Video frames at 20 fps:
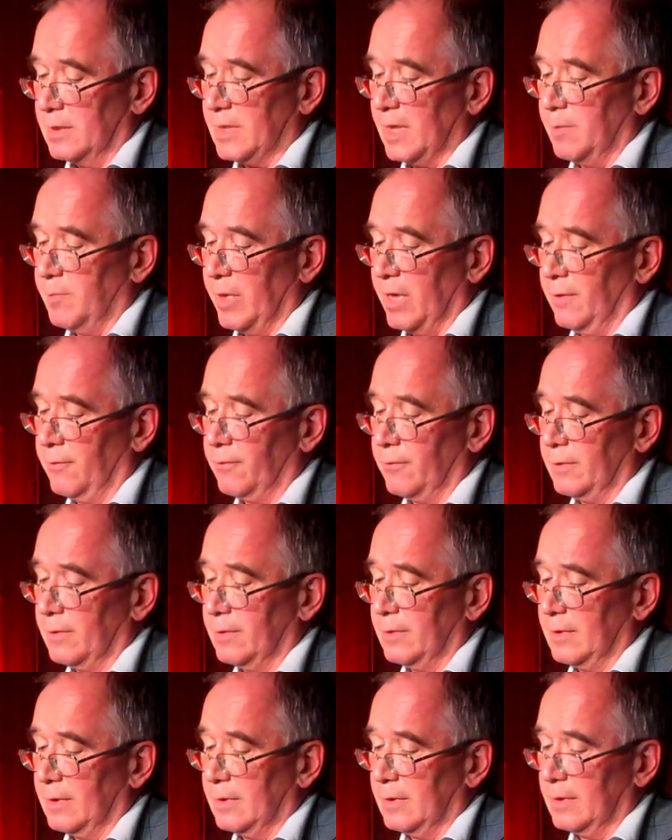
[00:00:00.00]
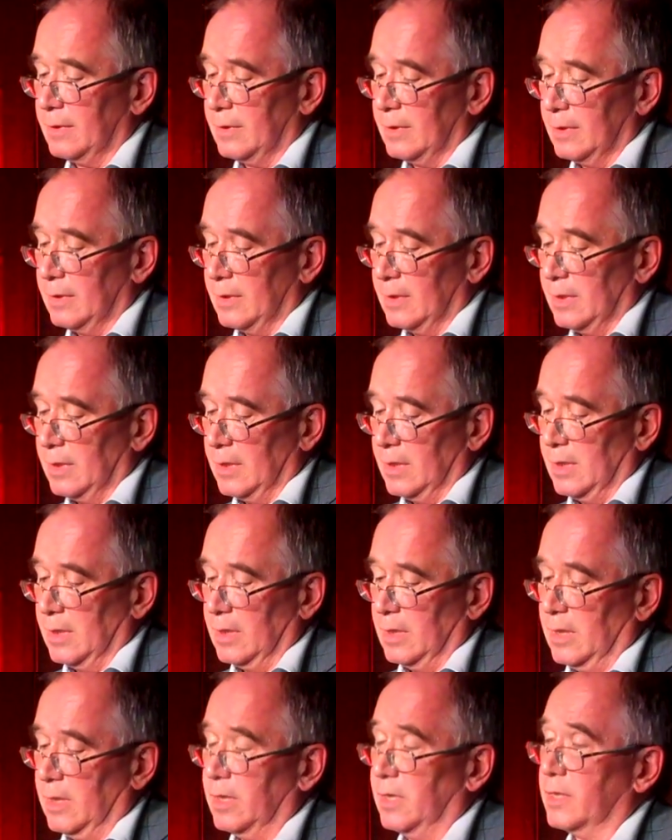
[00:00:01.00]
said Beth.
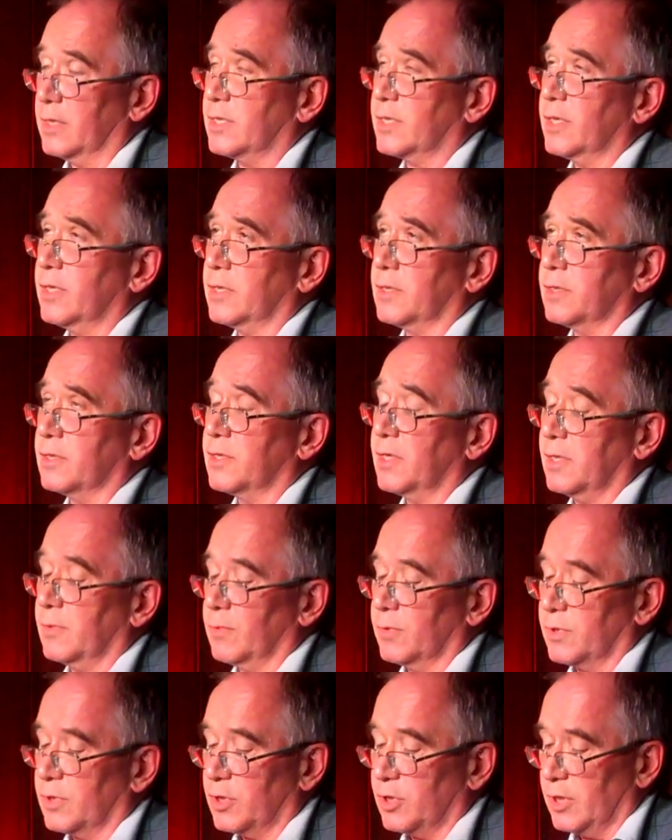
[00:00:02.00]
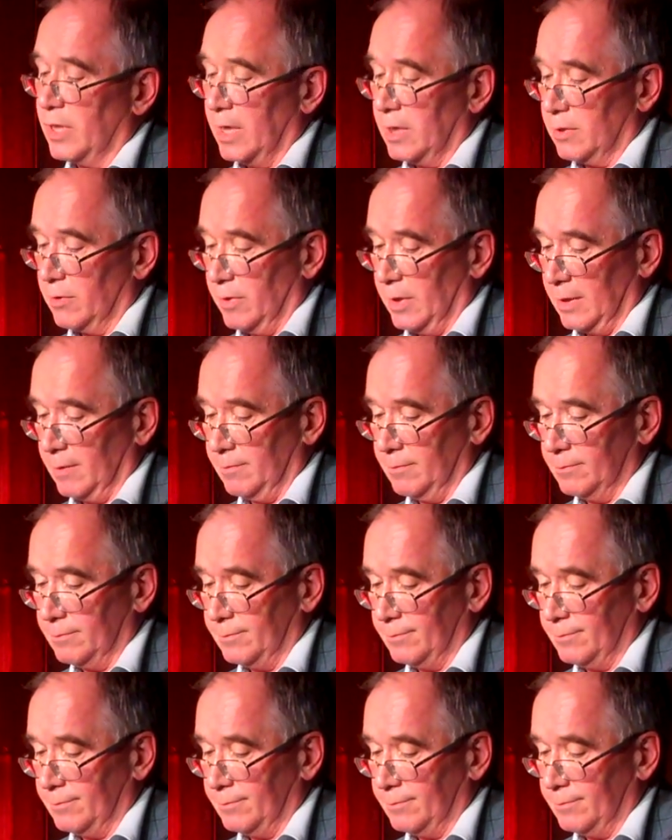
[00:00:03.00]
Her certainty was shattering.